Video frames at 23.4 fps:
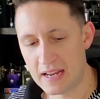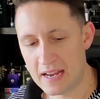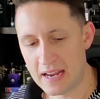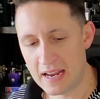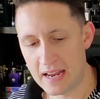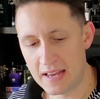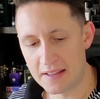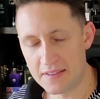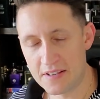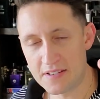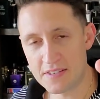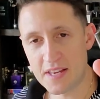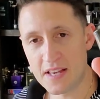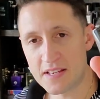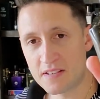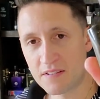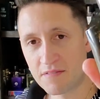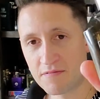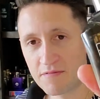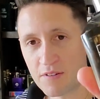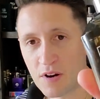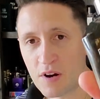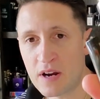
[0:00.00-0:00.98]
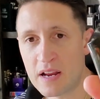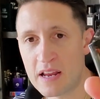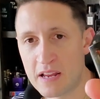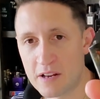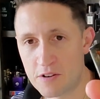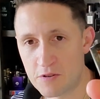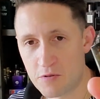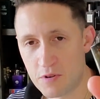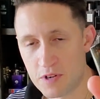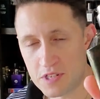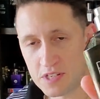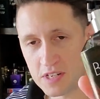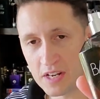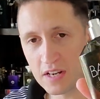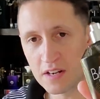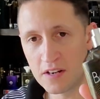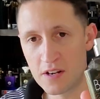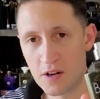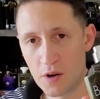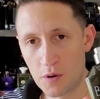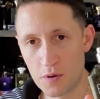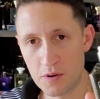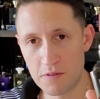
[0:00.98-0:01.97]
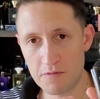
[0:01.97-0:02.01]
And this has a very interesting
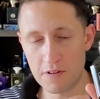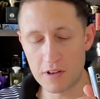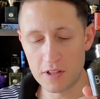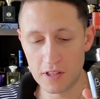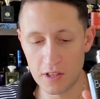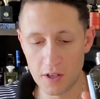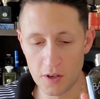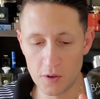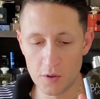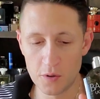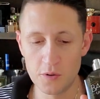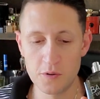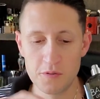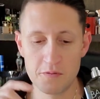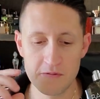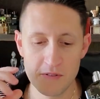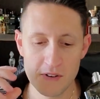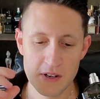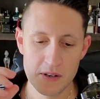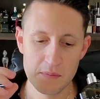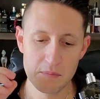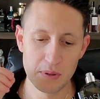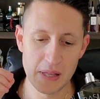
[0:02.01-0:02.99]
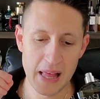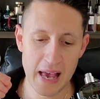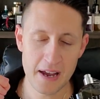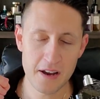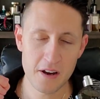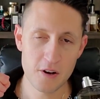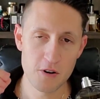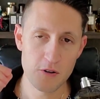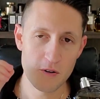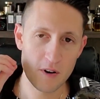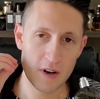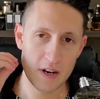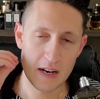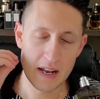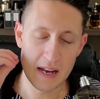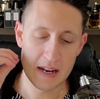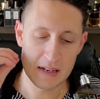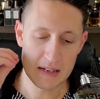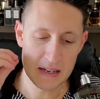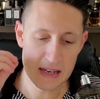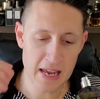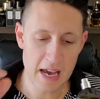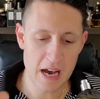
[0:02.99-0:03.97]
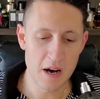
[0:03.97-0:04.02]
note of clove, black currant,
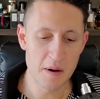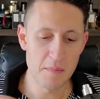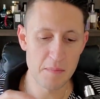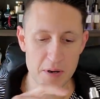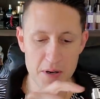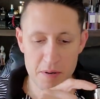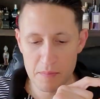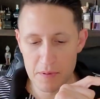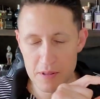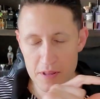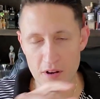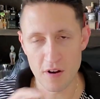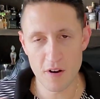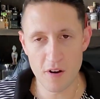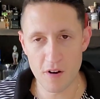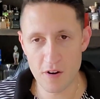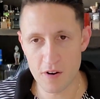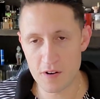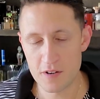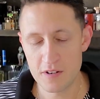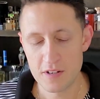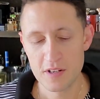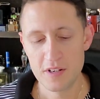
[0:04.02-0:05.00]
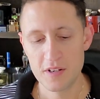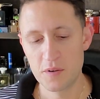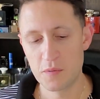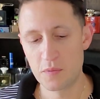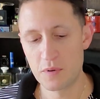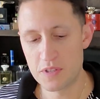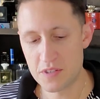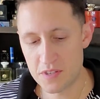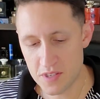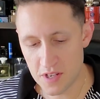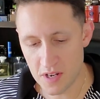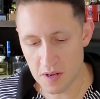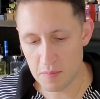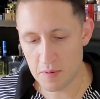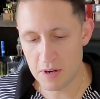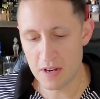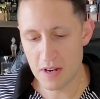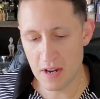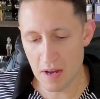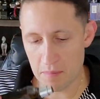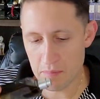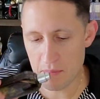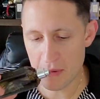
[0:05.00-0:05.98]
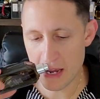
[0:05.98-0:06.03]
and galbanum in the heart with
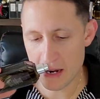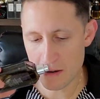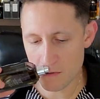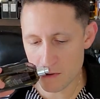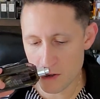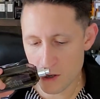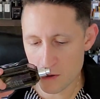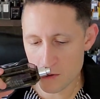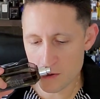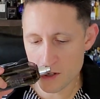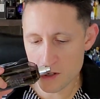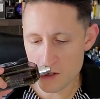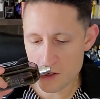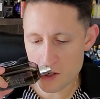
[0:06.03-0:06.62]
cinnamon, nutmeg, rose,